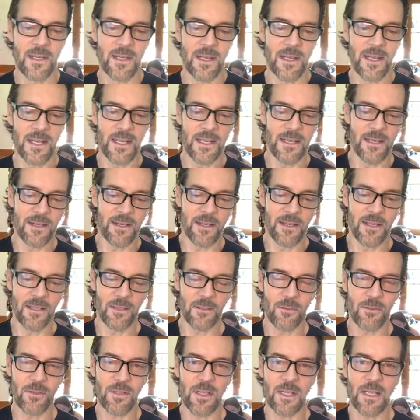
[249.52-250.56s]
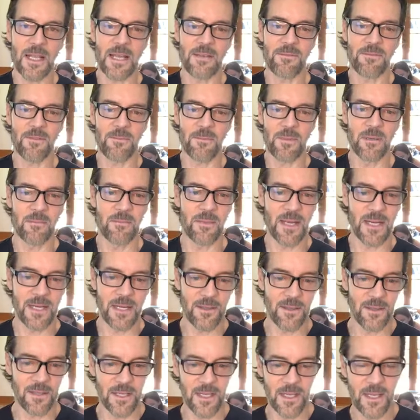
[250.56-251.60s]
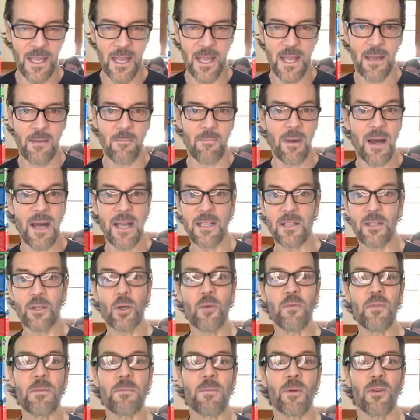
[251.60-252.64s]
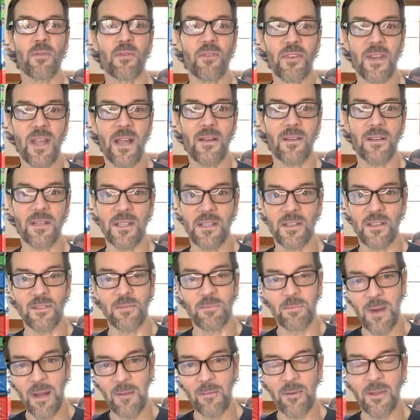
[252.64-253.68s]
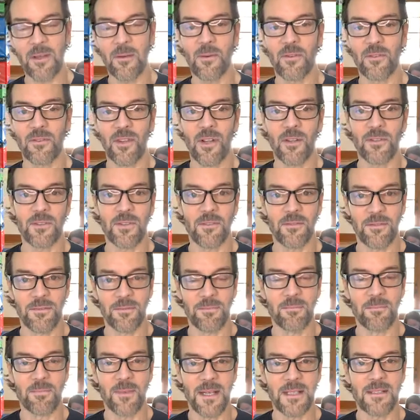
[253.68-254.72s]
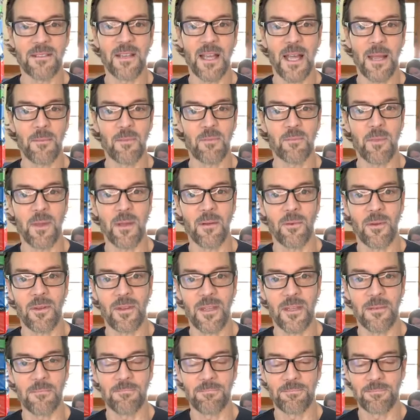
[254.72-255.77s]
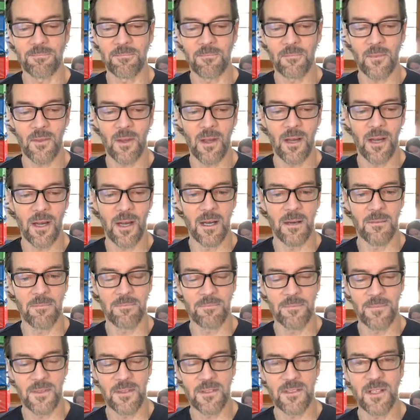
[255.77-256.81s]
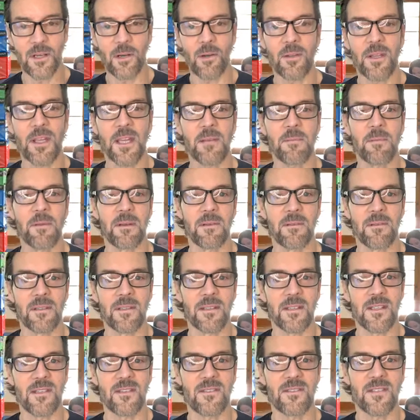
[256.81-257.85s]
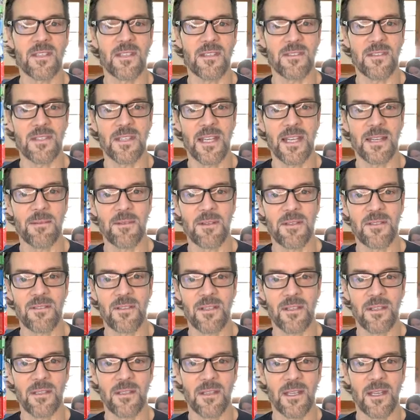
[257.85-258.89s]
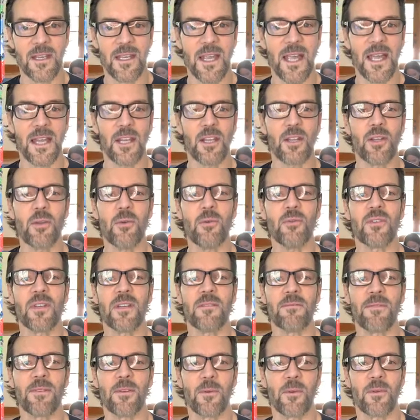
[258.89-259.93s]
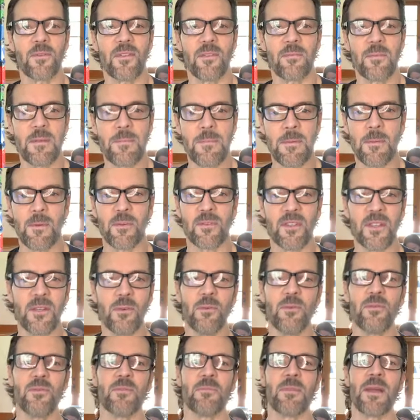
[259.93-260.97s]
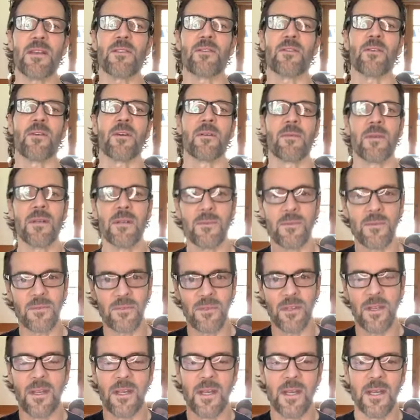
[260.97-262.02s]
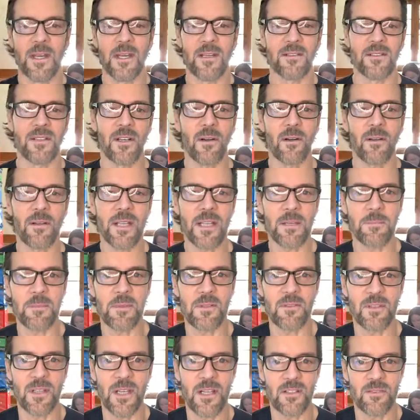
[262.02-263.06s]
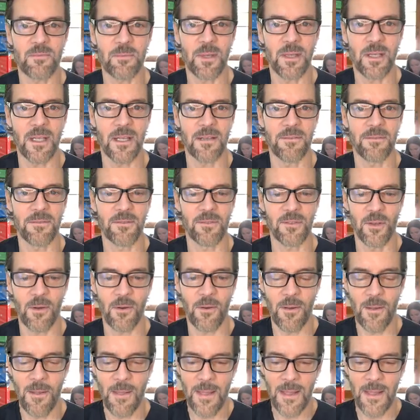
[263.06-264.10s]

and uh, learned a lot from him back in the day. My goofy personality is probably a result of my time spent with him. Um, Darryl Hickman is his name. He's a, uh, had a huge influence on me. People say, who's your mentor? Well, it was Darryl Hickman changed my life. So